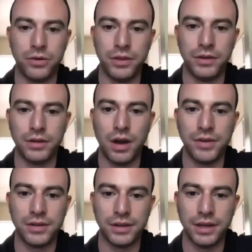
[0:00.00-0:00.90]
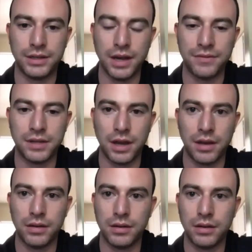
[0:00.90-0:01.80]
this is obviously a tough
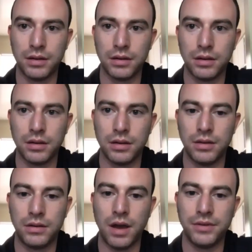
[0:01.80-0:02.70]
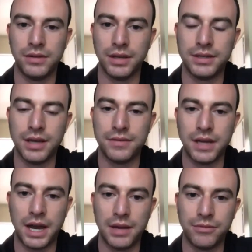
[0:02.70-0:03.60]
time. This is obviously a
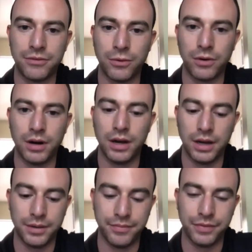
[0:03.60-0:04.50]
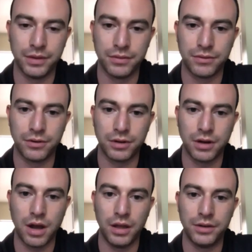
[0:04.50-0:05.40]
tough time for
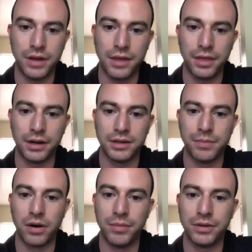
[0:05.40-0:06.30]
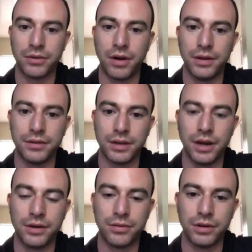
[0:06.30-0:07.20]
college athletic departments across the
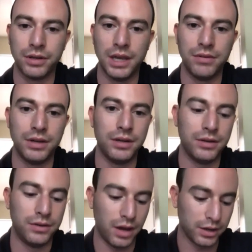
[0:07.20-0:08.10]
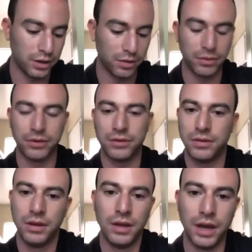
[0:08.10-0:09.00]
country, given John
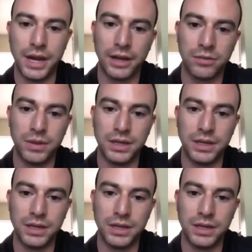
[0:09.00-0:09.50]
Gilbert's announcement